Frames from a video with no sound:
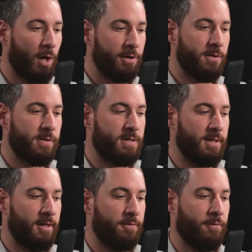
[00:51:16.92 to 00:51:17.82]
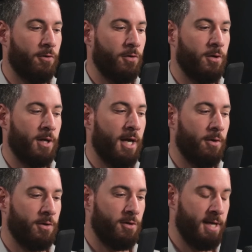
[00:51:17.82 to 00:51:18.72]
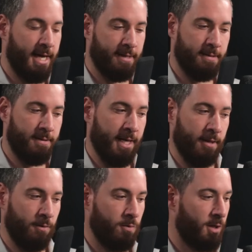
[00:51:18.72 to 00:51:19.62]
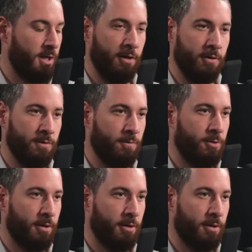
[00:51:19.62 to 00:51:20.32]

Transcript: What do you see for, I don't know, your next ten, twenty years of